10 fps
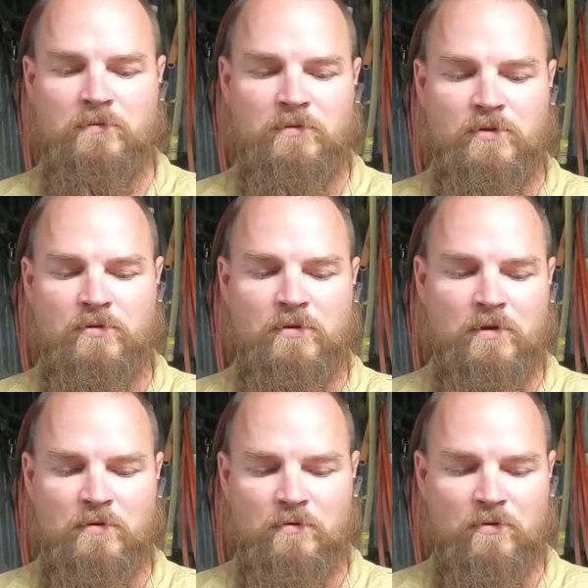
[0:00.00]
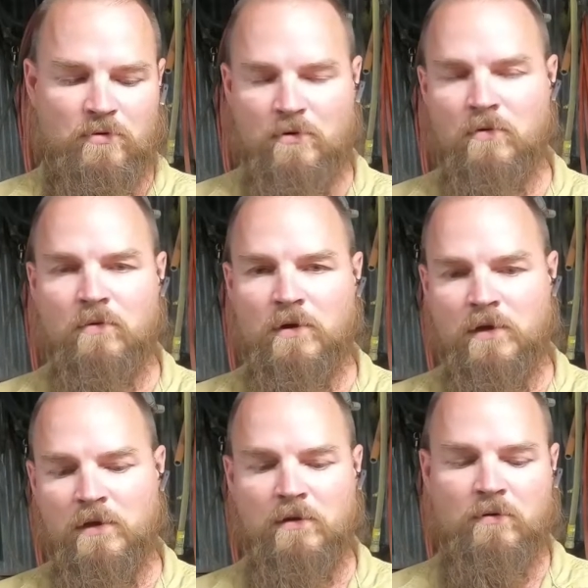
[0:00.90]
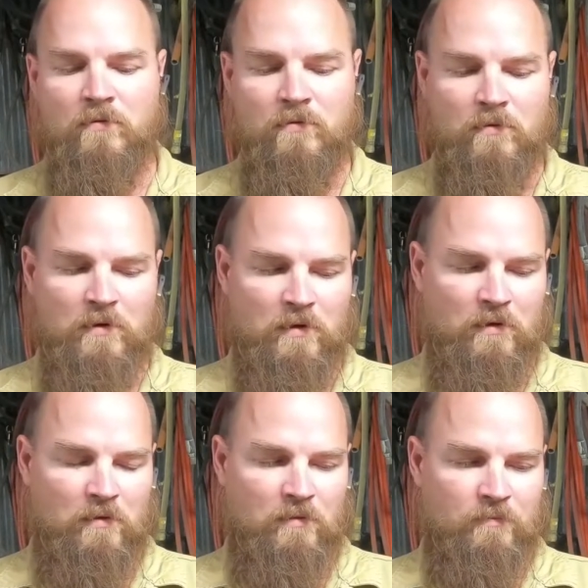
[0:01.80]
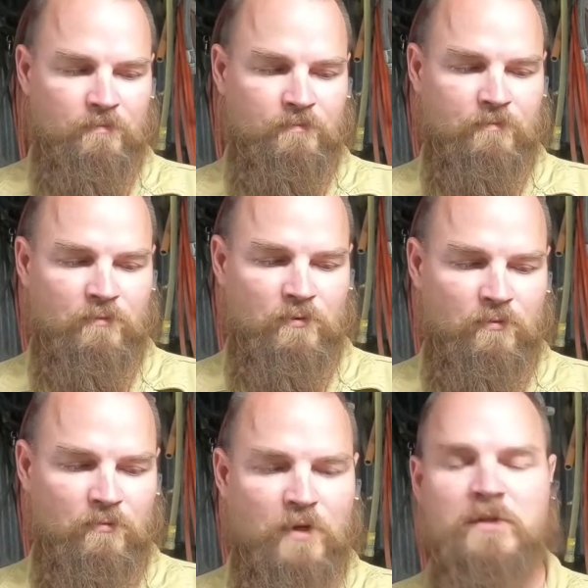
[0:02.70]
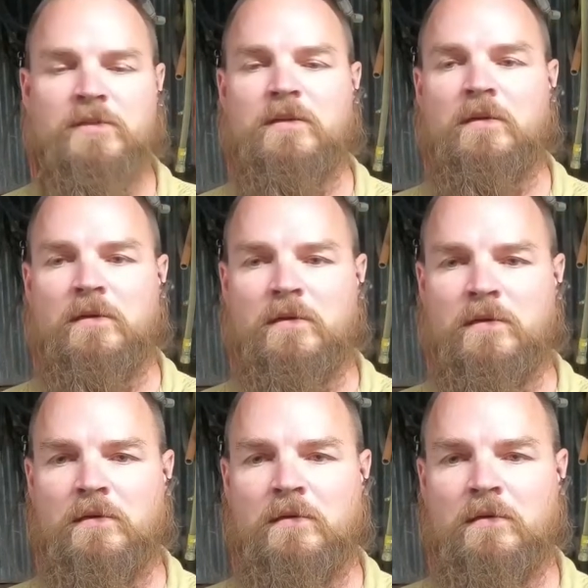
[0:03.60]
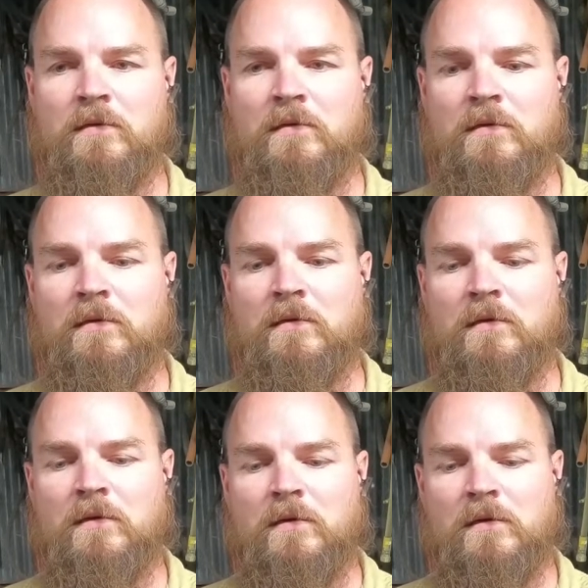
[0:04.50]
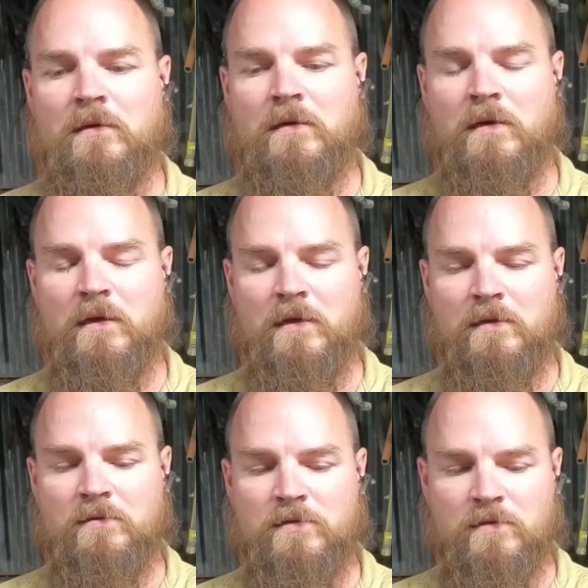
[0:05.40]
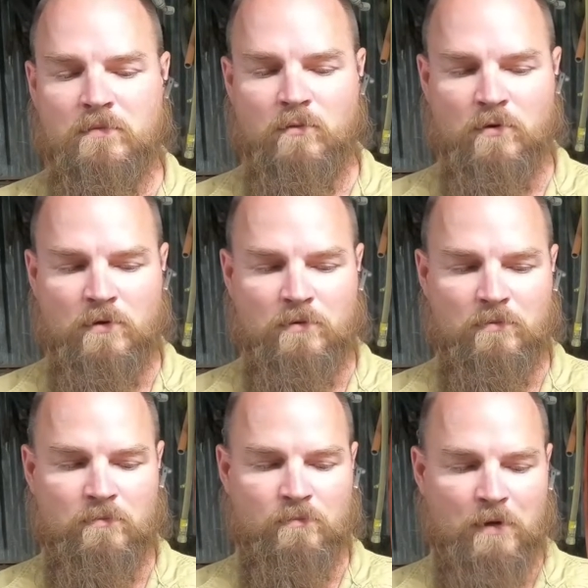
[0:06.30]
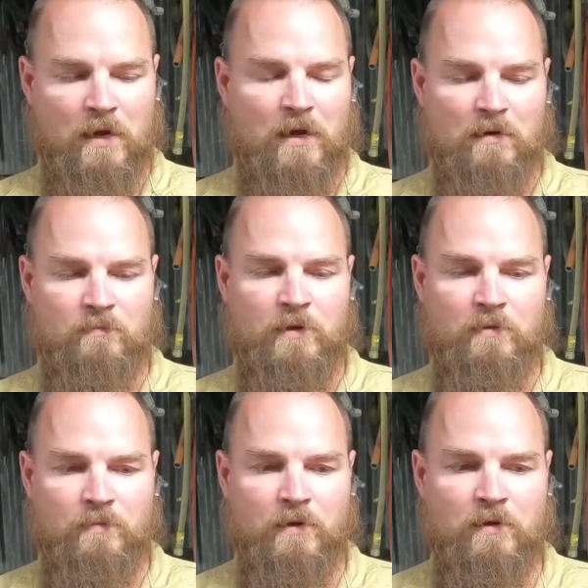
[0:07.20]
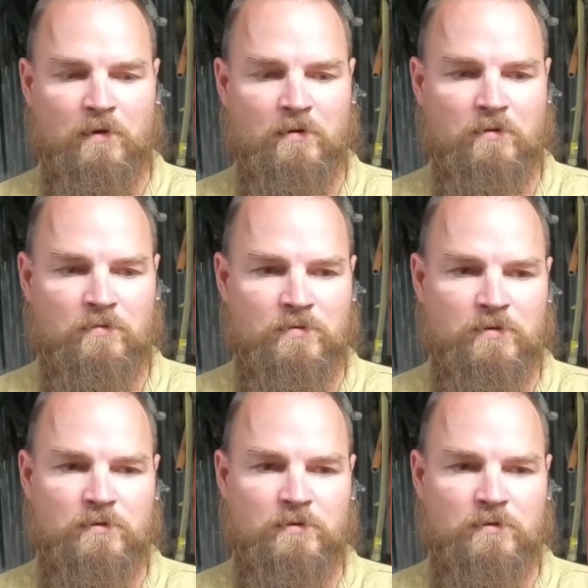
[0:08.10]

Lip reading: you know you're going to hell. Recently I had someone block me because